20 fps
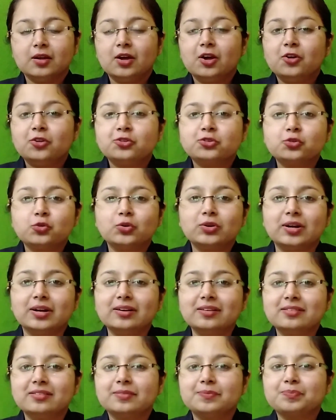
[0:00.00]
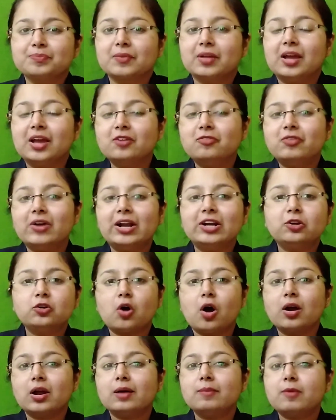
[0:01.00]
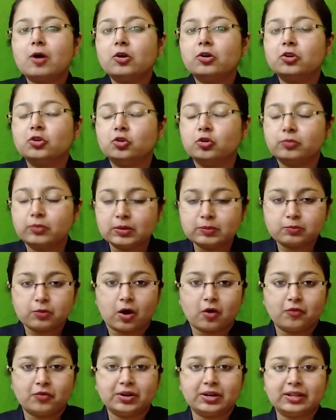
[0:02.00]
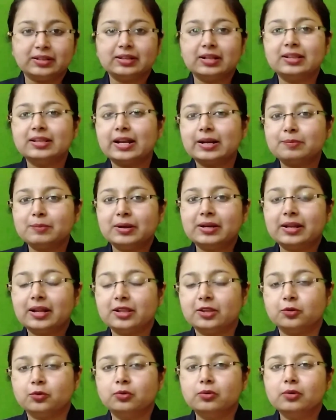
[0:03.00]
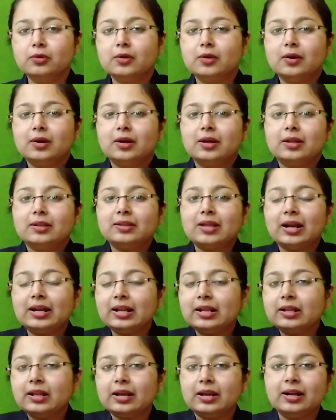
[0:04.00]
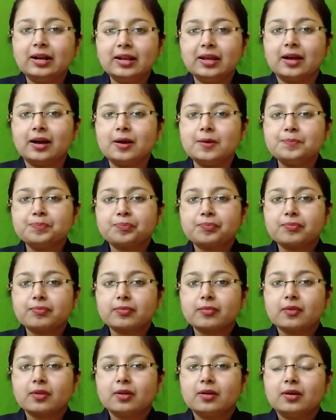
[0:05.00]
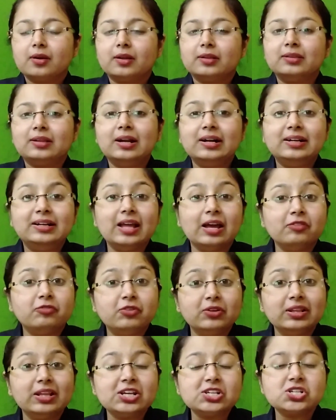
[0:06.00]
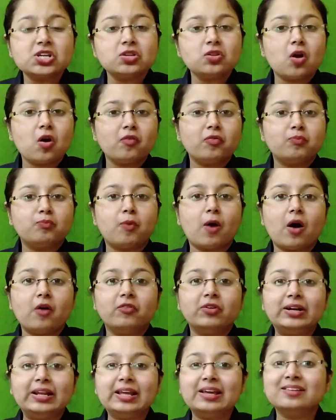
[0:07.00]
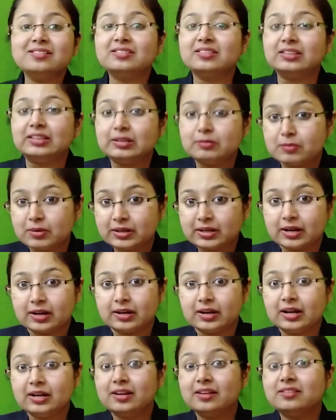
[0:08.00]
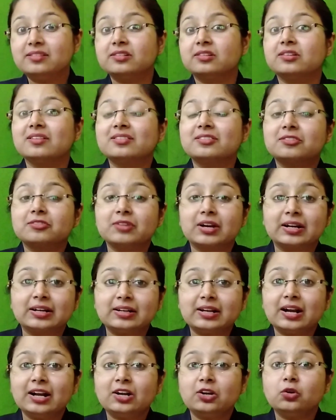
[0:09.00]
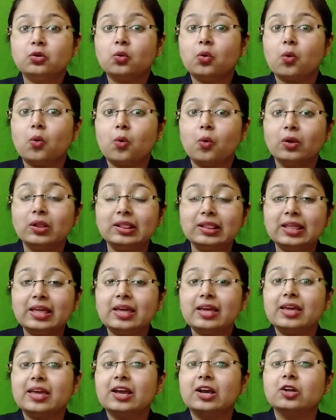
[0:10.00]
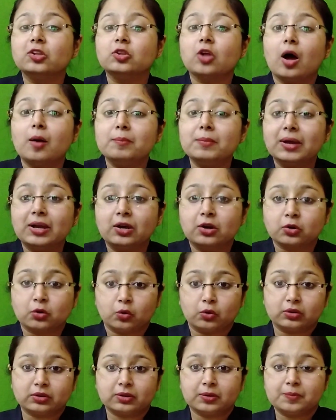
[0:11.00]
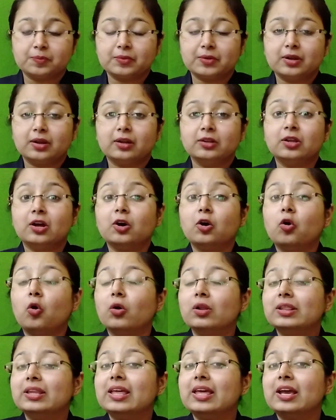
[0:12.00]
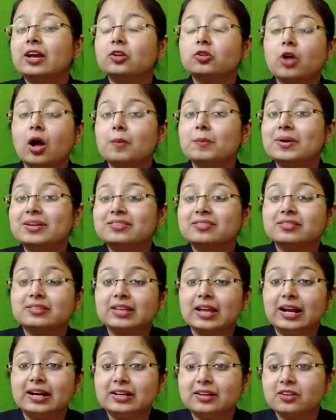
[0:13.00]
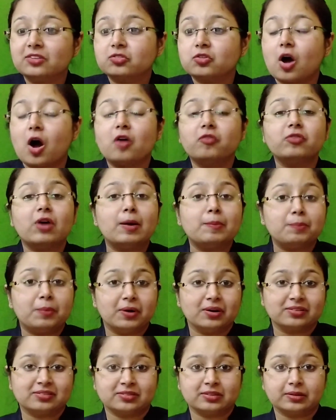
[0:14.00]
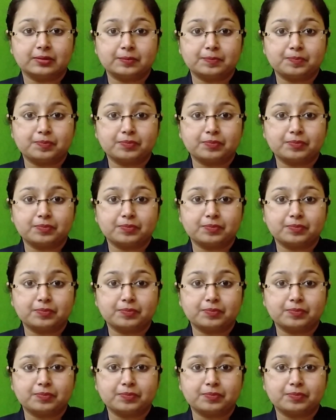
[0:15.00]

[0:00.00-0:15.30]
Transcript: Students, if I talk about human poverty, then let me tell you that in India, the definition of poverty is limited. It is restricted to only economic growth, the only economic status of a person.